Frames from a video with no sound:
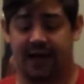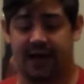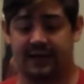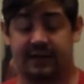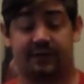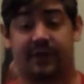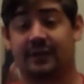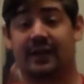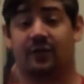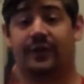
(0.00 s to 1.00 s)
and
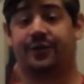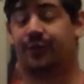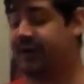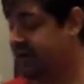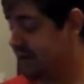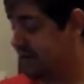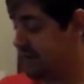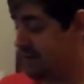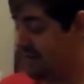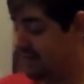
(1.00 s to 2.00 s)
finally got around to reading.
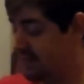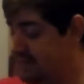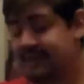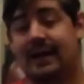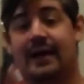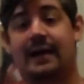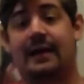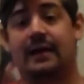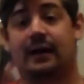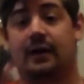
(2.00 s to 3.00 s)
And it is
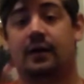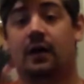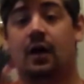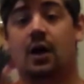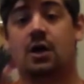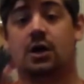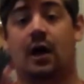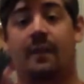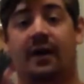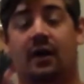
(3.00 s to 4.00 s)
a
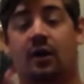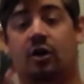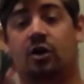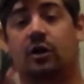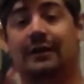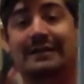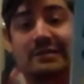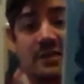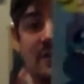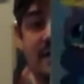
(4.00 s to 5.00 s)
comic called
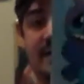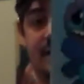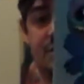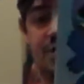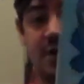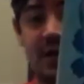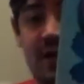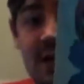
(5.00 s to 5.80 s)
Stitch.